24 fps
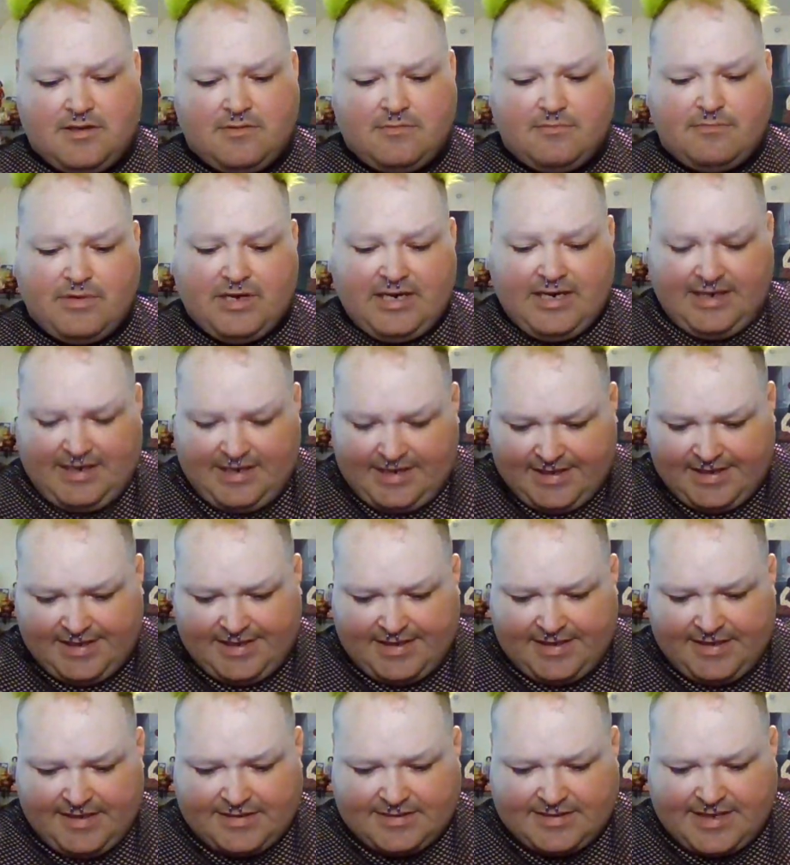but it
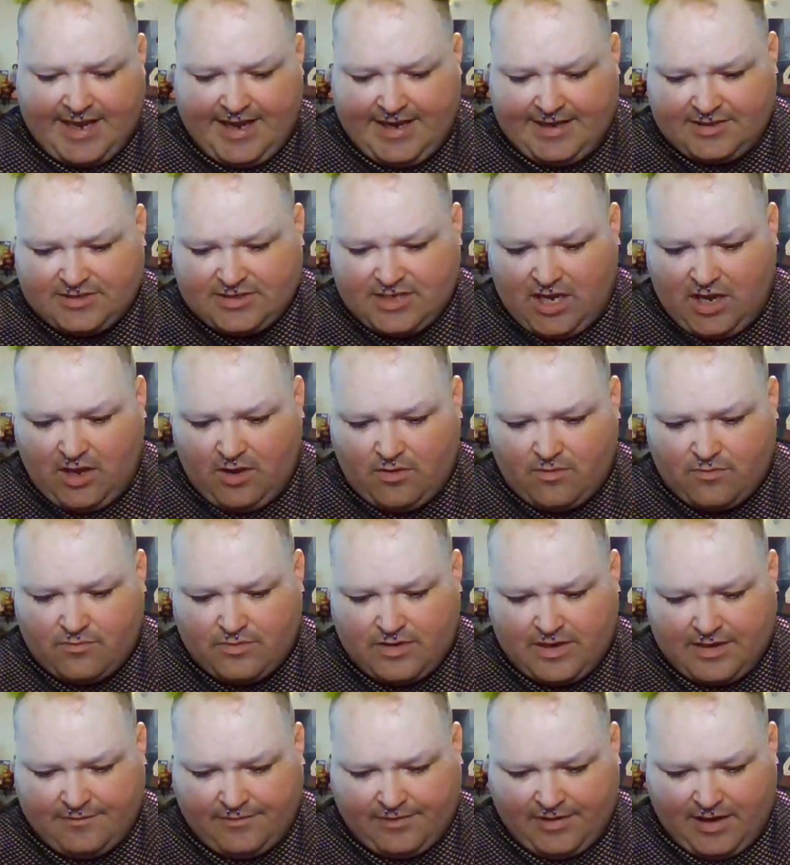is a tone
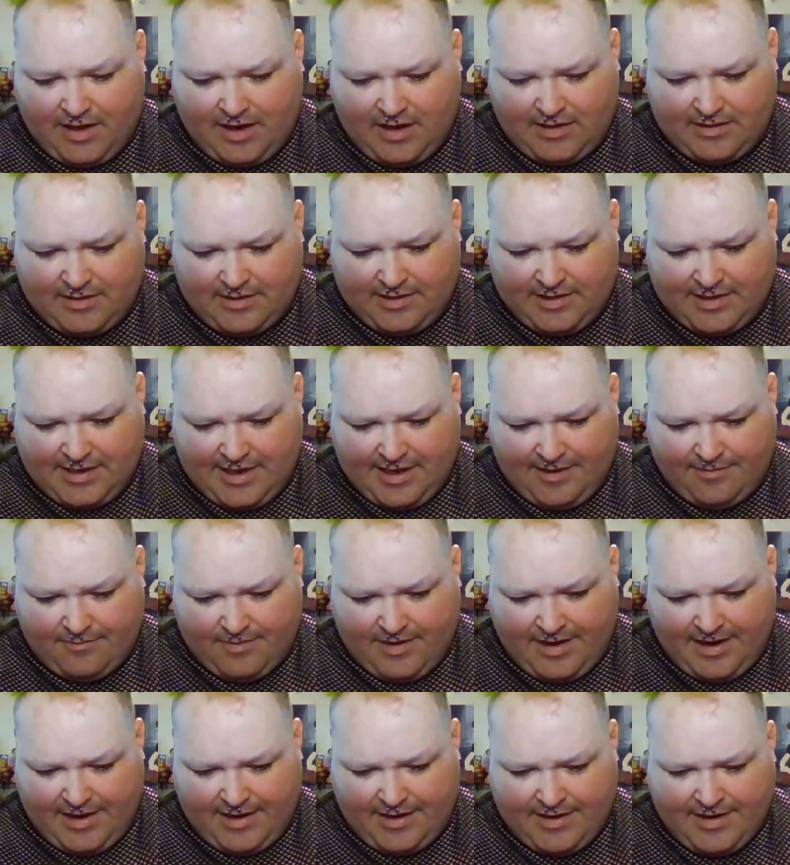of color that I
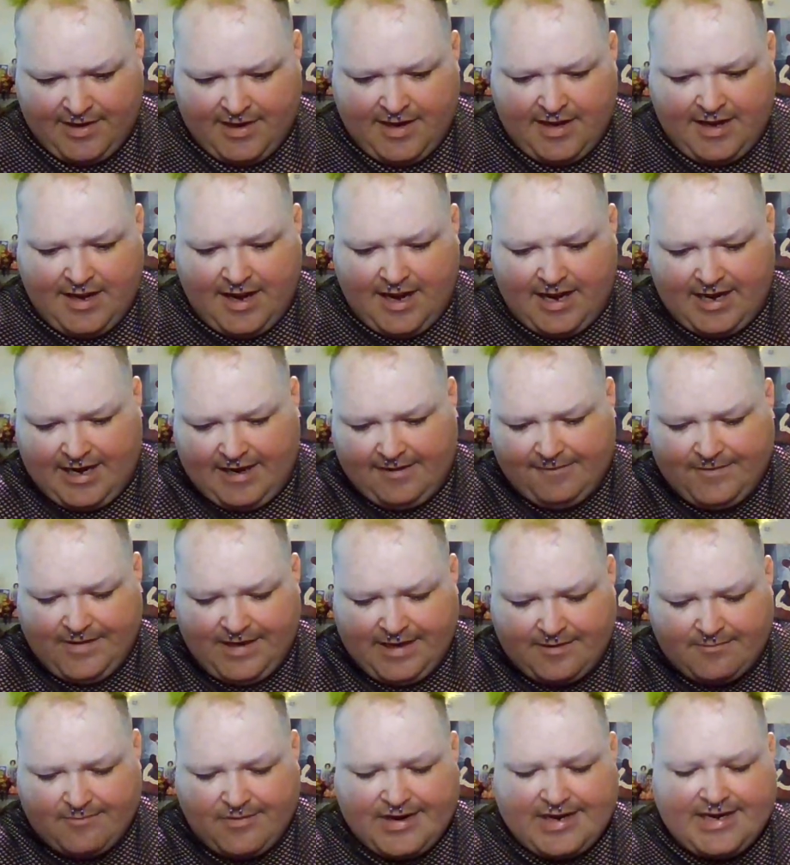wear. And I
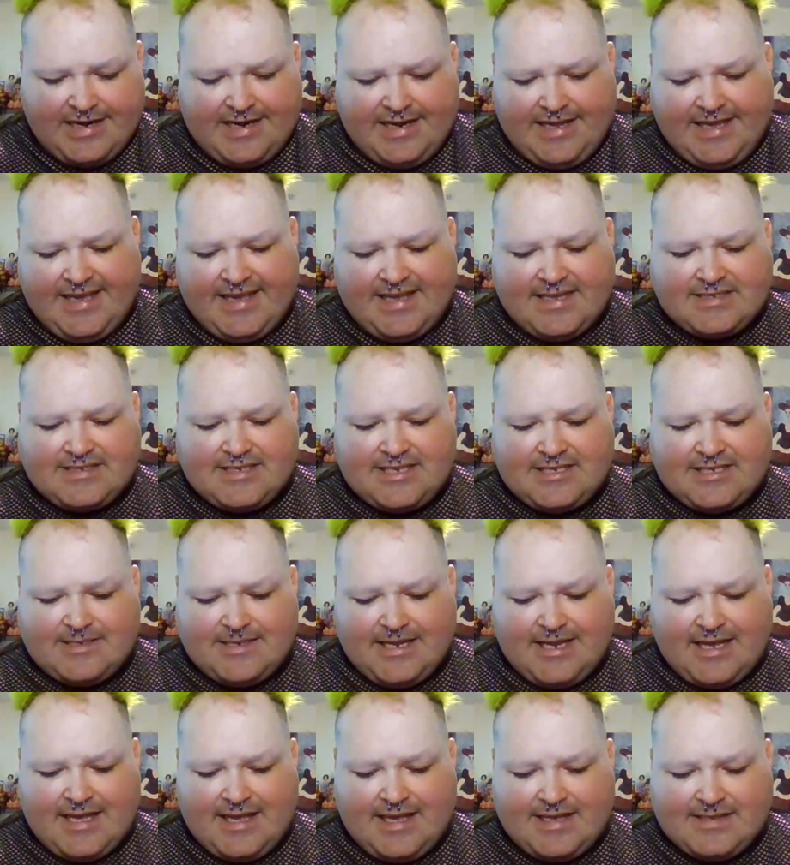think what it is
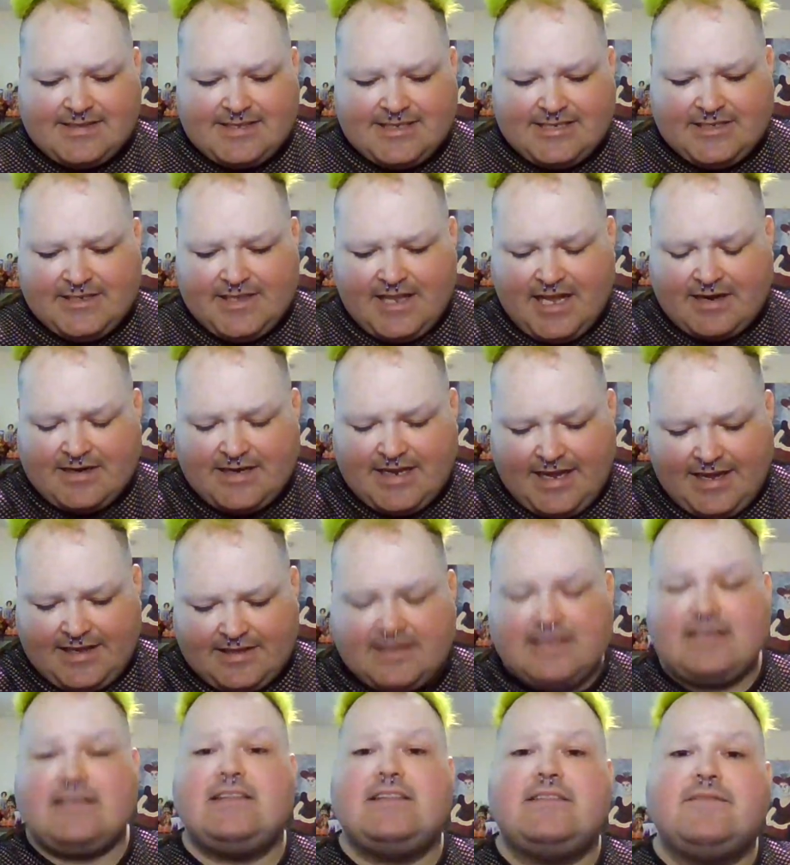because this foundation, the